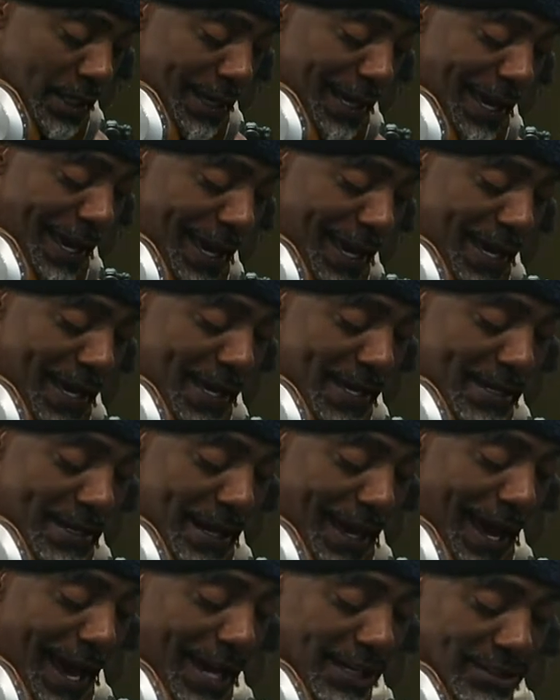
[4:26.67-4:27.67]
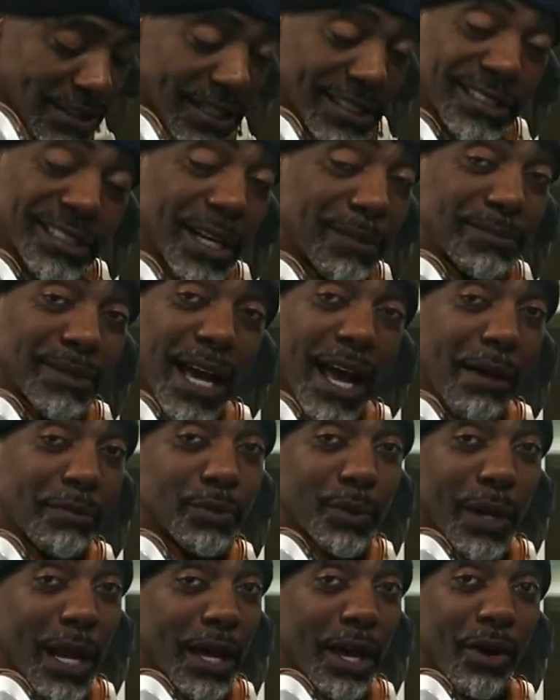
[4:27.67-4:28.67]
And actually, sometimes
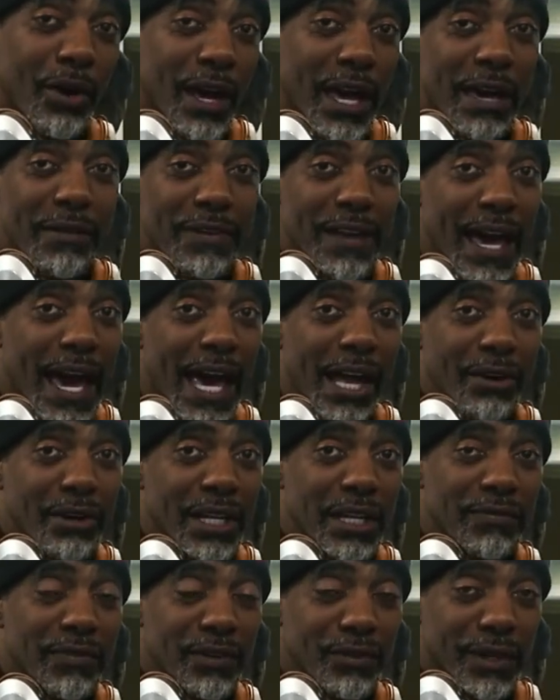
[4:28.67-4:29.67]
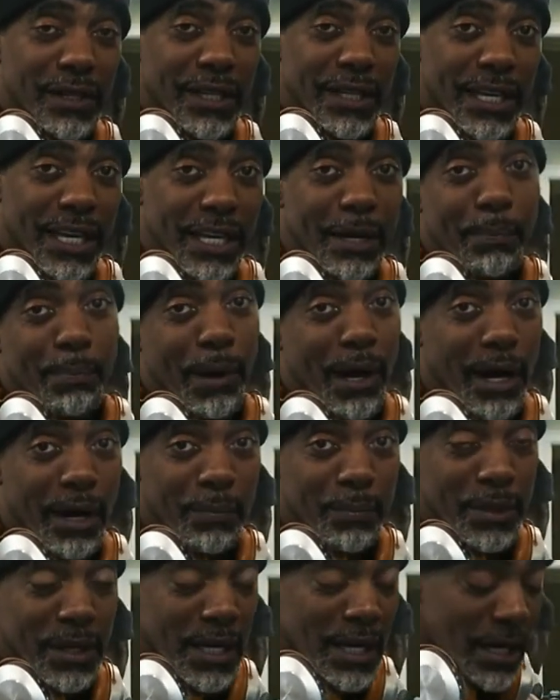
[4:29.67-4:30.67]
when I go heavy, I don't even really get a pump.